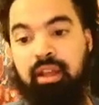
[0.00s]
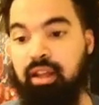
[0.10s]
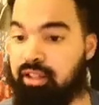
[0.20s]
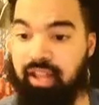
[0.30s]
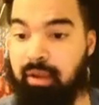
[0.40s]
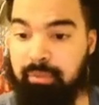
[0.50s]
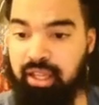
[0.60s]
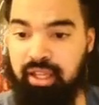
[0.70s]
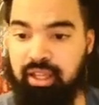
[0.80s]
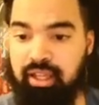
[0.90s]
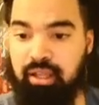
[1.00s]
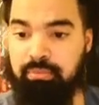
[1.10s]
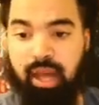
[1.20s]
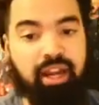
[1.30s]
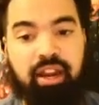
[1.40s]
Not me.
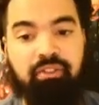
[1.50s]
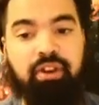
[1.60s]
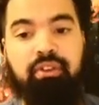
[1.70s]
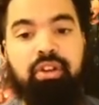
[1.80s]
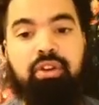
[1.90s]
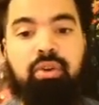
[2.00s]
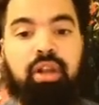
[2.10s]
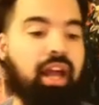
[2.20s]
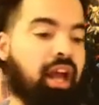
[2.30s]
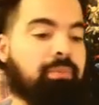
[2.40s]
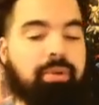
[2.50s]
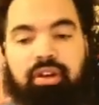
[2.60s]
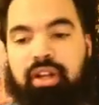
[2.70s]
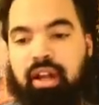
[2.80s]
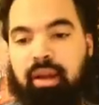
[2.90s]
I never even knew that that
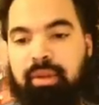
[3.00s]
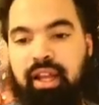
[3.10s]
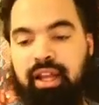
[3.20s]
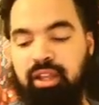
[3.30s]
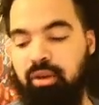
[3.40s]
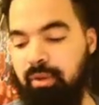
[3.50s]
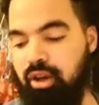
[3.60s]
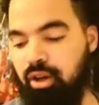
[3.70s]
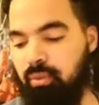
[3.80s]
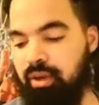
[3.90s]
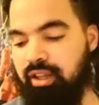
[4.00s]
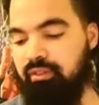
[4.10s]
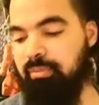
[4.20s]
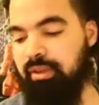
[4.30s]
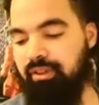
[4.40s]
Killmonger would
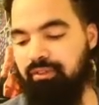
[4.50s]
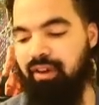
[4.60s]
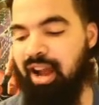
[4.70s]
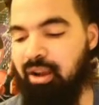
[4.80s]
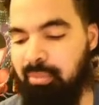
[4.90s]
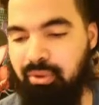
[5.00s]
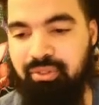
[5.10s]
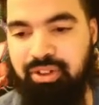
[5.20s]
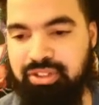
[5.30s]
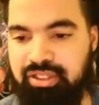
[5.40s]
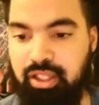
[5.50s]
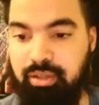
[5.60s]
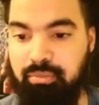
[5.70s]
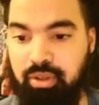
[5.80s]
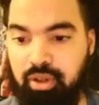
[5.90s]
even be viable versus
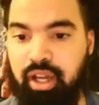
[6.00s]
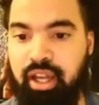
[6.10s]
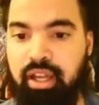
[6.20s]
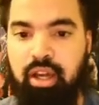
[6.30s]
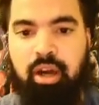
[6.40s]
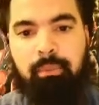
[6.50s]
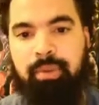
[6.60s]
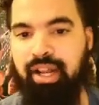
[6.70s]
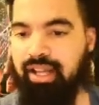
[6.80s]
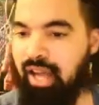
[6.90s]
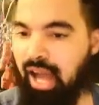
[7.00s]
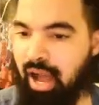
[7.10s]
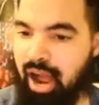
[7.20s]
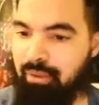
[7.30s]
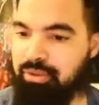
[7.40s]
him, okay? but
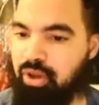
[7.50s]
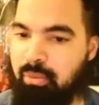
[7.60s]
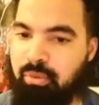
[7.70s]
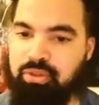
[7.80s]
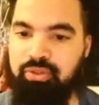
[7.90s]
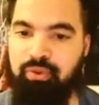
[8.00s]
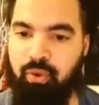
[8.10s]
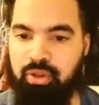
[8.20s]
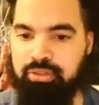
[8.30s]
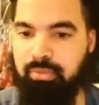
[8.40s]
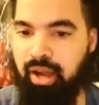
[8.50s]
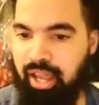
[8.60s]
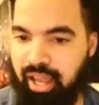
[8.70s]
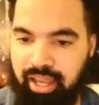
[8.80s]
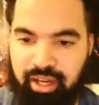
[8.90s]
I was almost forced my
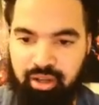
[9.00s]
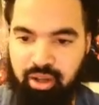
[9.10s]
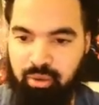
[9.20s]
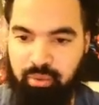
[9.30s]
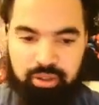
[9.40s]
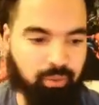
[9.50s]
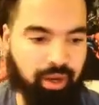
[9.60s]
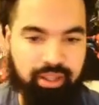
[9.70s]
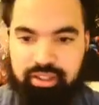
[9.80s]
hand with the way that